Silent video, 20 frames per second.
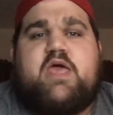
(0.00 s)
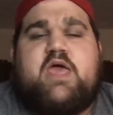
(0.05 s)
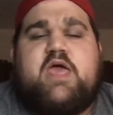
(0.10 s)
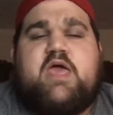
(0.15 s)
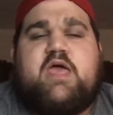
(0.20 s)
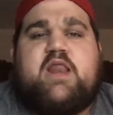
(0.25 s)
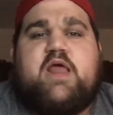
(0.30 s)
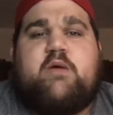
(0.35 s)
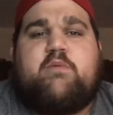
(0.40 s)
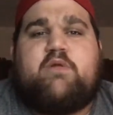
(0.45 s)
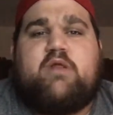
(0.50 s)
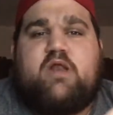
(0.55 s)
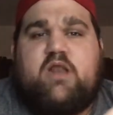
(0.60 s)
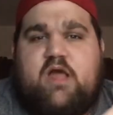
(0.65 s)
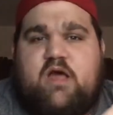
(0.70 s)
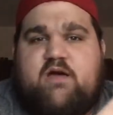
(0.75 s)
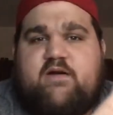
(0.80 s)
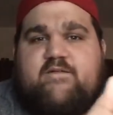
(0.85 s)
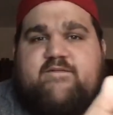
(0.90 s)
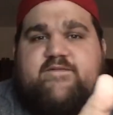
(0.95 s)
and I would
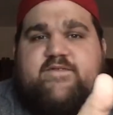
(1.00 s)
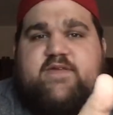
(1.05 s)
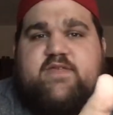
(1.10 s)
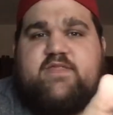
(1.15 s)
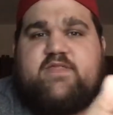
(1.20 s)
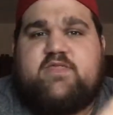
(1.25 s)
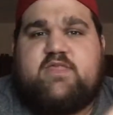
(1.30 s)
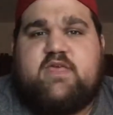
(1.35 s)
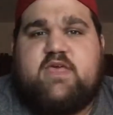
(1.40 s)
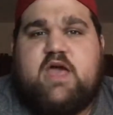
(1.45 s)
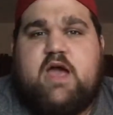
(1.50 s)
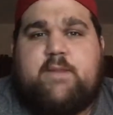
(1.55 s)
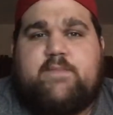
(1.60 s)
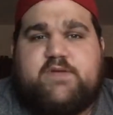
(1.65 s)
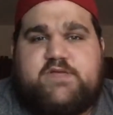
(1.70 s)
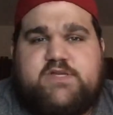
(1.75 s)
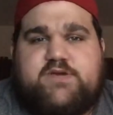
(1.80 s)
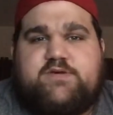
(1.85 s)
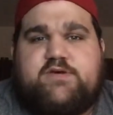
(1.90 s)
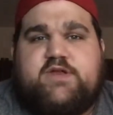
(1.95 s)
love the
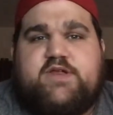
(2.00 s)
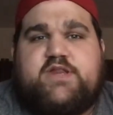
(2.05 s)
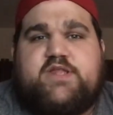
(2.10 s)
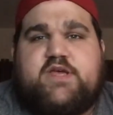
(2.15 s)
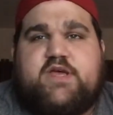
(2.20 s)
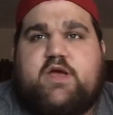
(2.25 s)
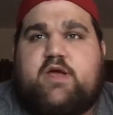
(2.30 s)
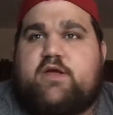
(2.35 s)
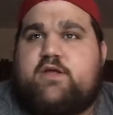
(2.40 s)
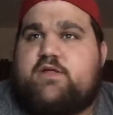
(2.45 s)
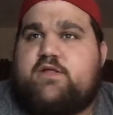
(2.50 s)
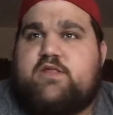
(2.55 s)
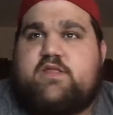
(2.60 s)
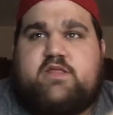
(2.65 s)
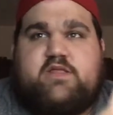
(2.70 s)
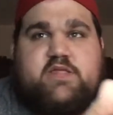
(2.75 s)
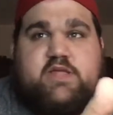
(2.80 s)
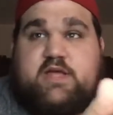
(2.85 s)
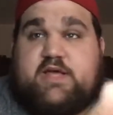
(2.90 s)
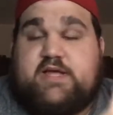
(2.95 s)
opportunity to
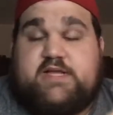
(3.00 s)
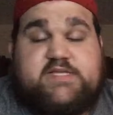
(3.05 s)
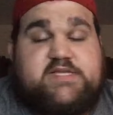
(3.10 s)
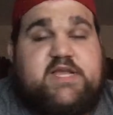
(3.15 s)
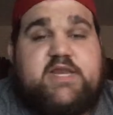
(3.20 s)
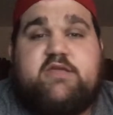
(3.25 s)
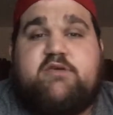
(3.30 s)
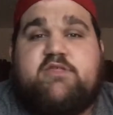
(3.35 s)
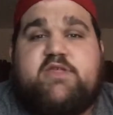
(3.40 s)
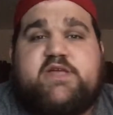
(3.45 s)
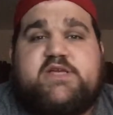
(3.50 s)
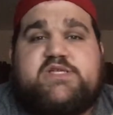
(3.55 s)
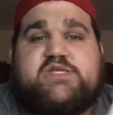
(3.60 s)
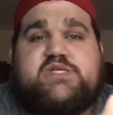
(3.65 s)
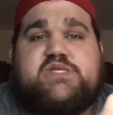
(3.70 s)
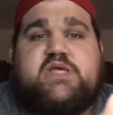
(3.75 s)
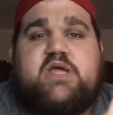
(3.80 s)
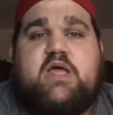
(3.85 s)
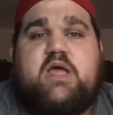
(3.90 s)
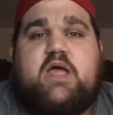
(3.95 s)
continue
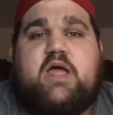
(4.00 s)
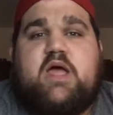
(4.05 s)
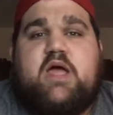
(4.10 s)
this.